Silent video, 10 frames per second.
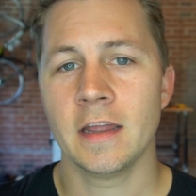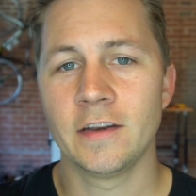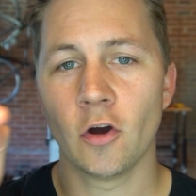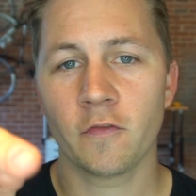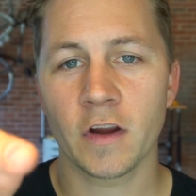
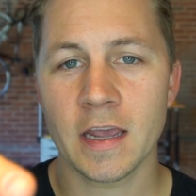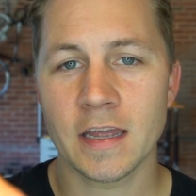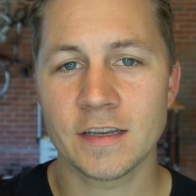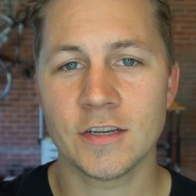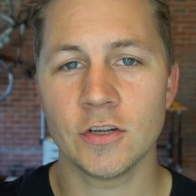Don't
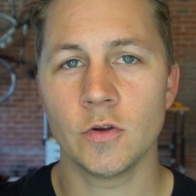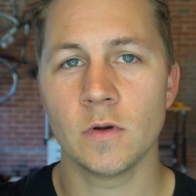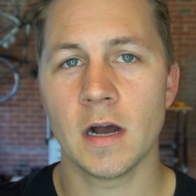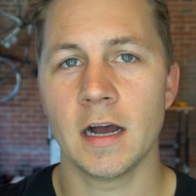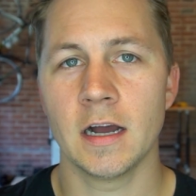forget
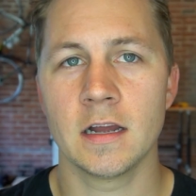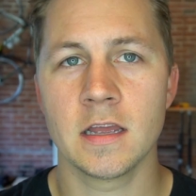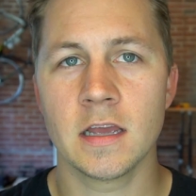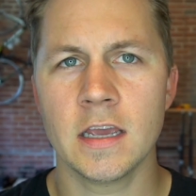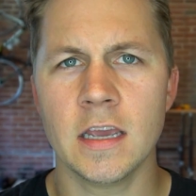to uh,
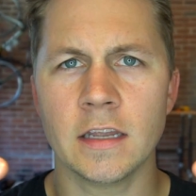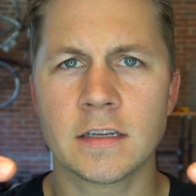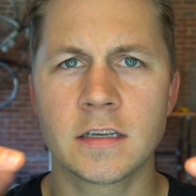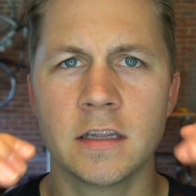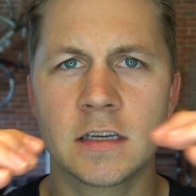hit
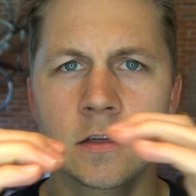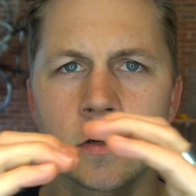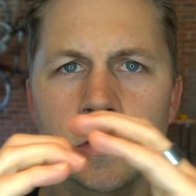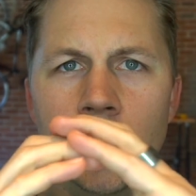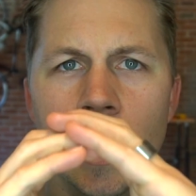this
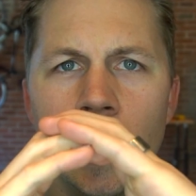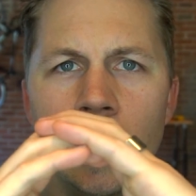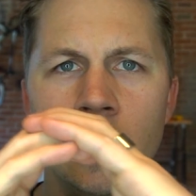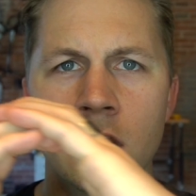little, uh,